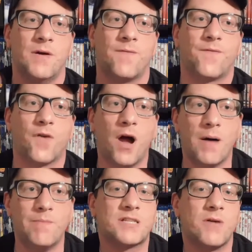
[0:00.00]

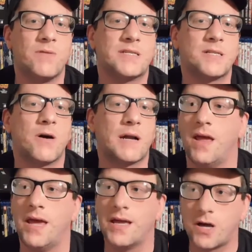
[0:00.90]
from Tony Stark.
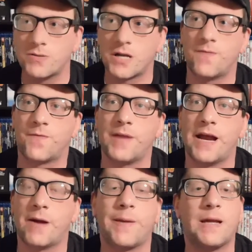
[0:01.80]
It goes on from
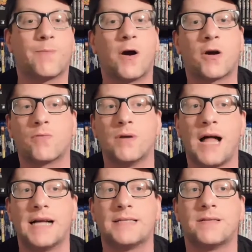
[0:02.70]
there, and Peter Parker
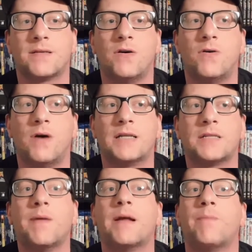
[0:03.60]
realizes, oh, I
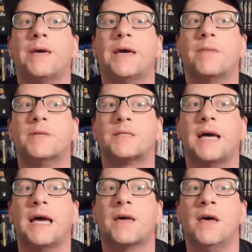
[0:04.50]
just made a big
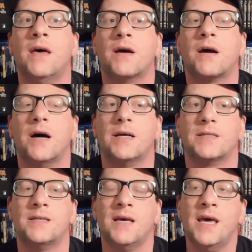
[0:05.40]
mistake,
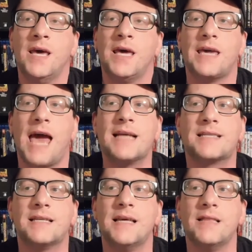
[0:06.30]
because he
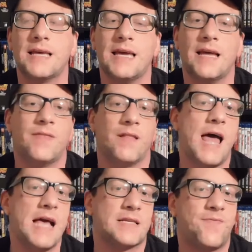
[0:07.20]
accidentally, in the
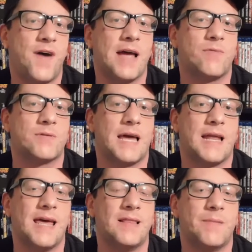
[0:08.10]
last fight with
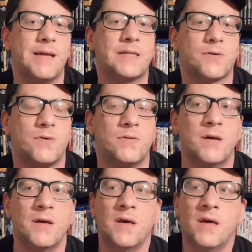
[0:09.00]
that elemental,
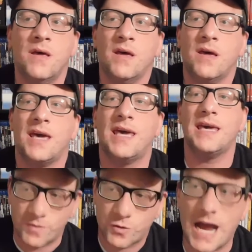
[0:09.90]

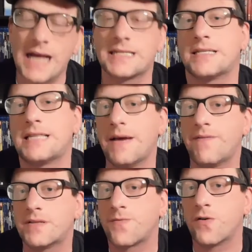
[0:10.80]
he tries to save
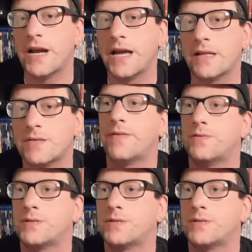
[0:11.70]
his friends. I was